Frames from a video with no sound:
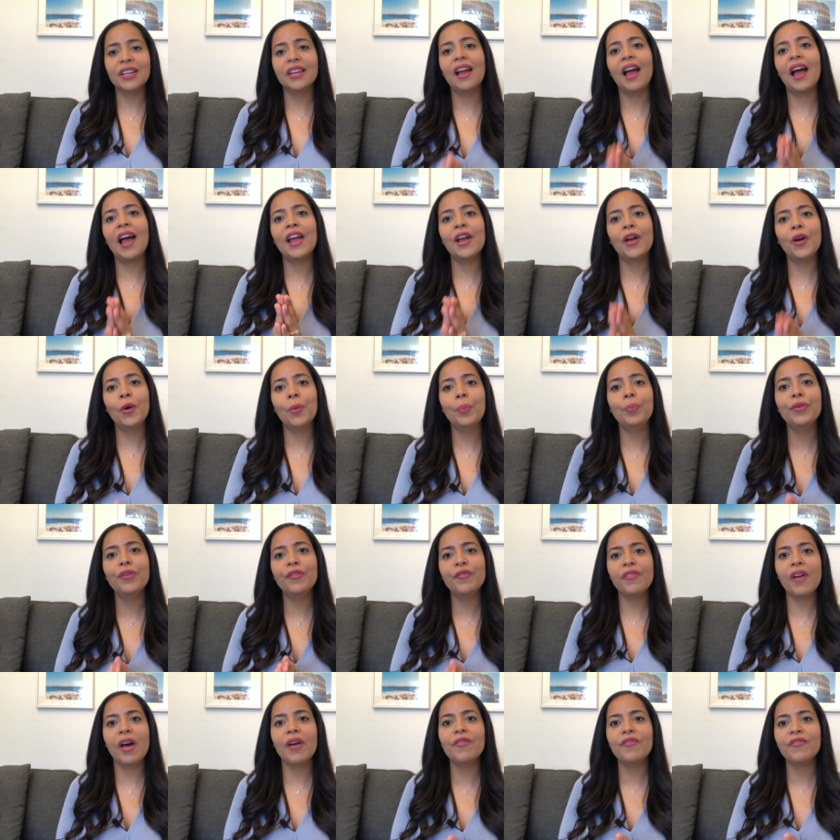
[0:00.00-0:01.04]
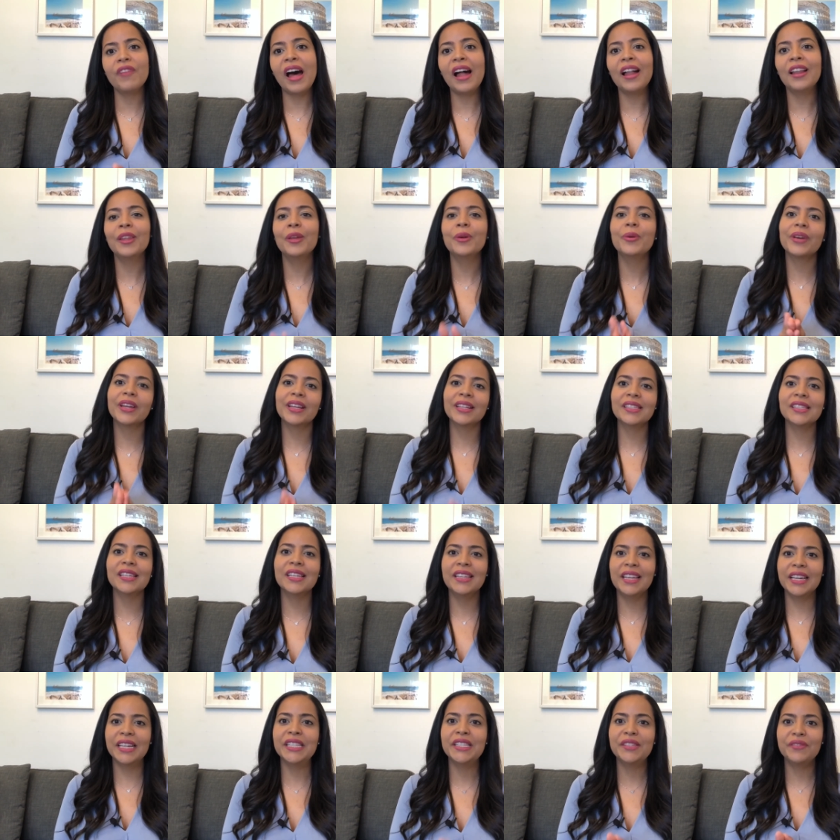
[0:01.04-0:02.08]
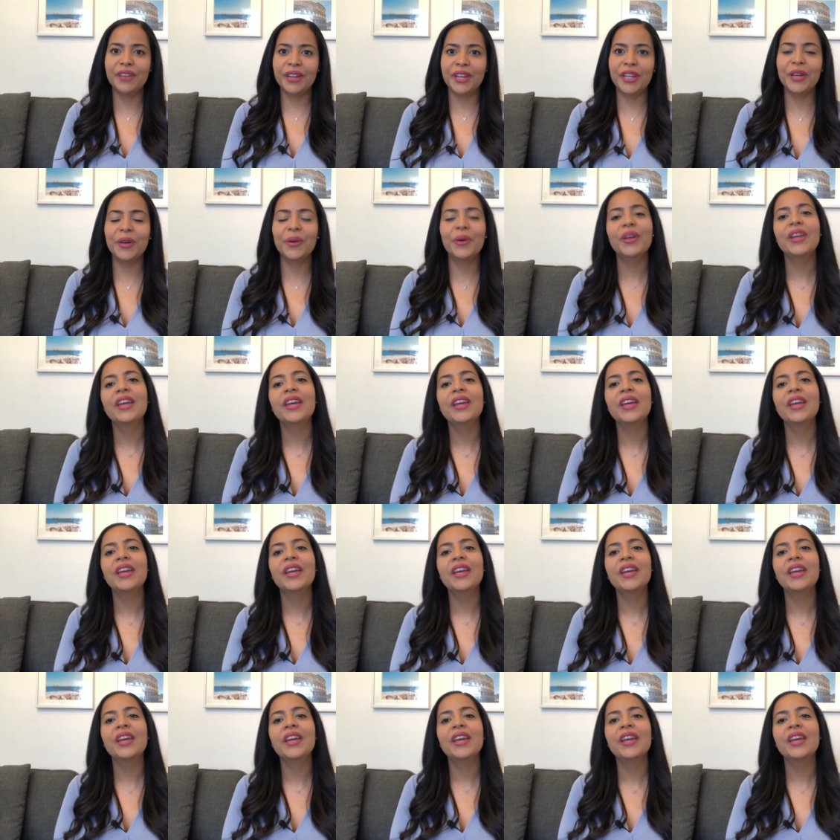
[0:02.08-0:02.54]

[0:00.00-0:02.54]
I hope you found value in today's video.